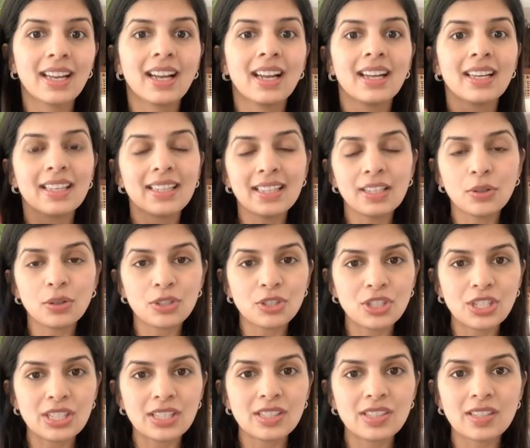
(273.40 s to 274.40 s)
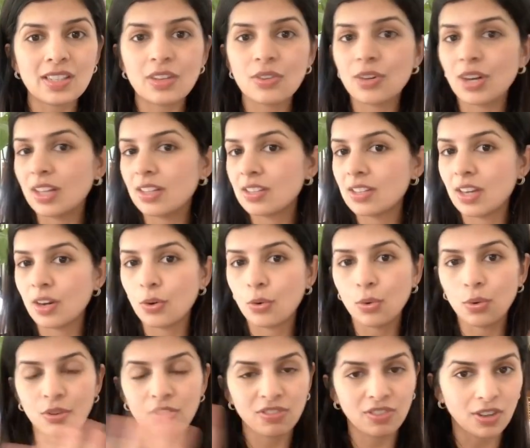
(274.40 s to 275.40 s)
he or she still runs their
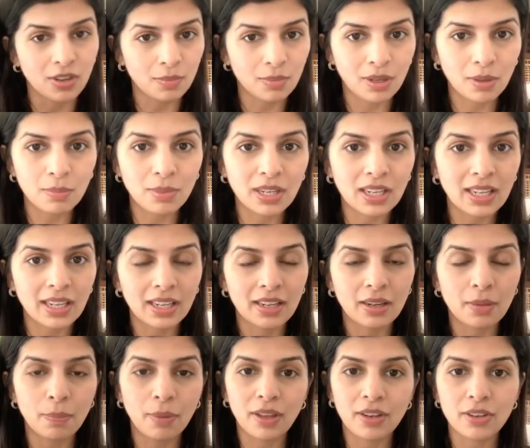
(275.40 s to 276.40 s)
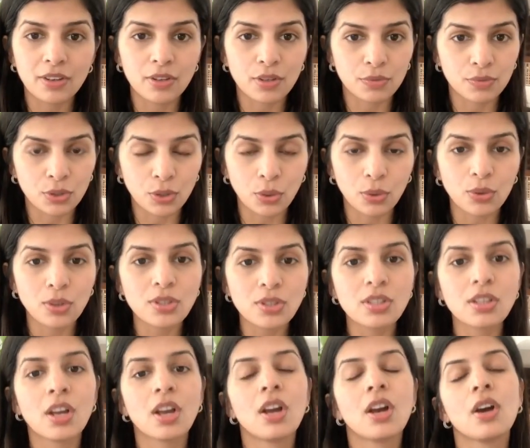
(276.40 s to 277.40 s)
own firm completely independent of yours,
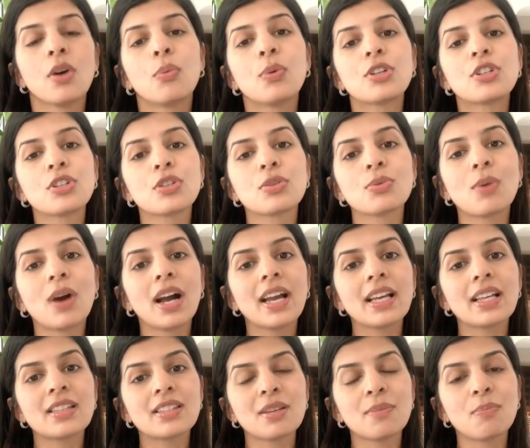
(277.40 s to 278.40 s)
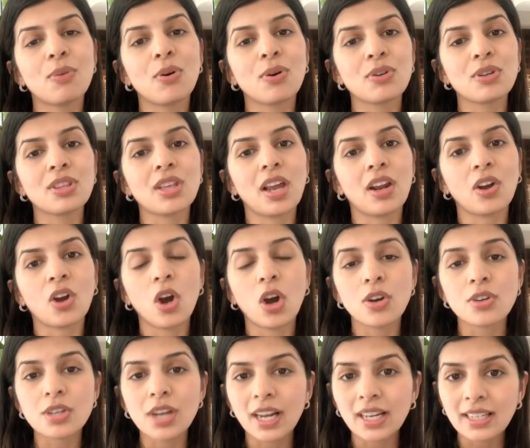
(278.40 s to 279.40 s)
which is why it's important that a
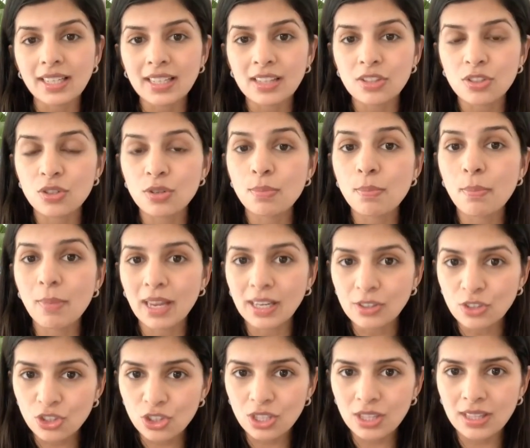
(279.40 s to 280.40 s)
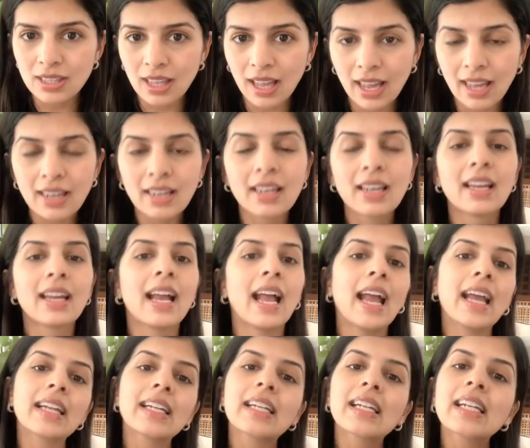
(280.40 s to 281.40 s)
contract needs to mention that
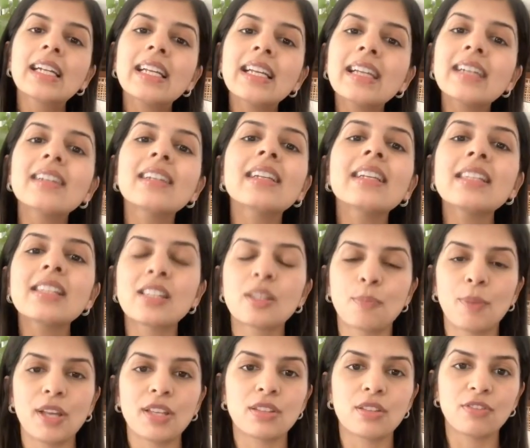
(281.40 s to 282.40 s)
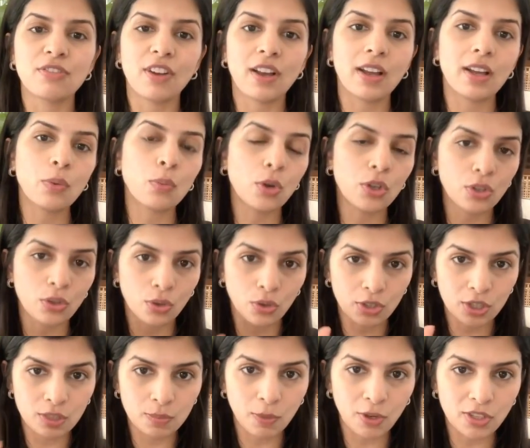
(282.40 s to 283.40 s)
and clearly specify what your
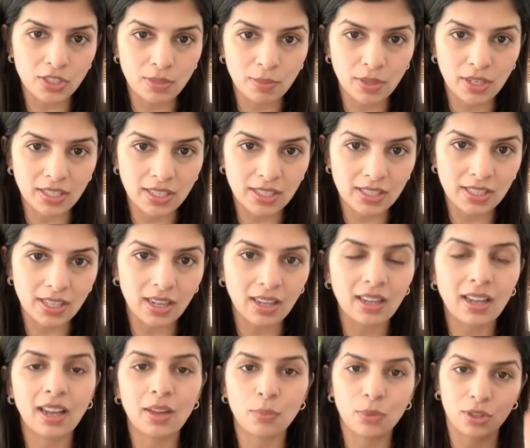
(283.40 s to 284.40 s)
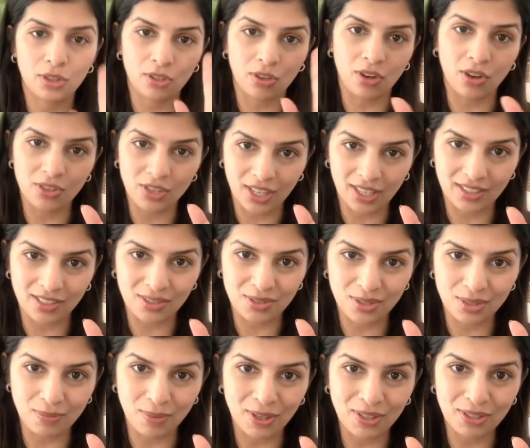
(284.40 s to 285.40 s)
responsibilities are and what the contractor's
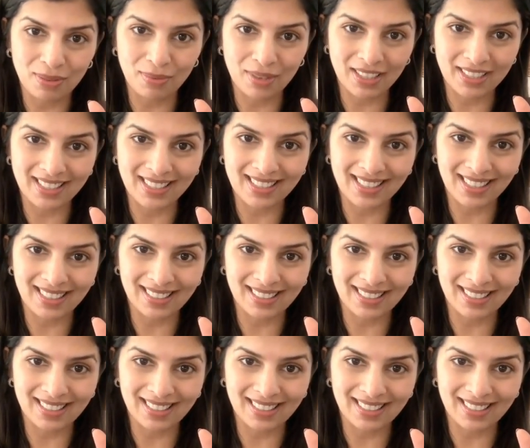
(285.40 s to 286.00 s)
responsibilities are.